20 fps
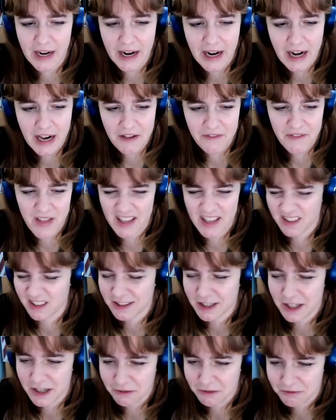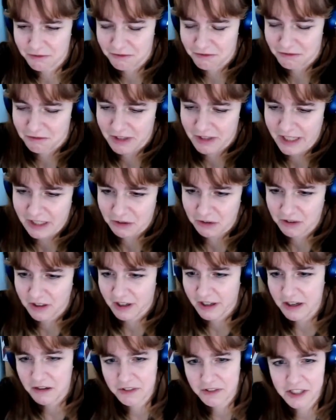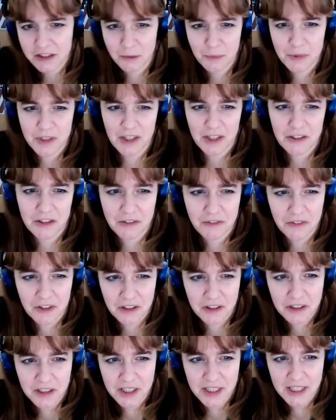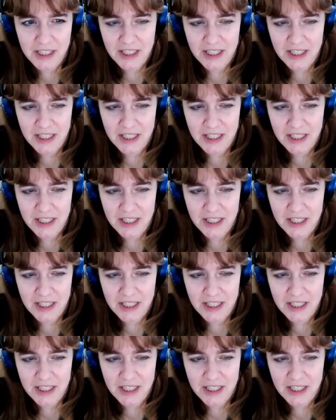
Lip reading: and that's a kind of real kind of interpretation of the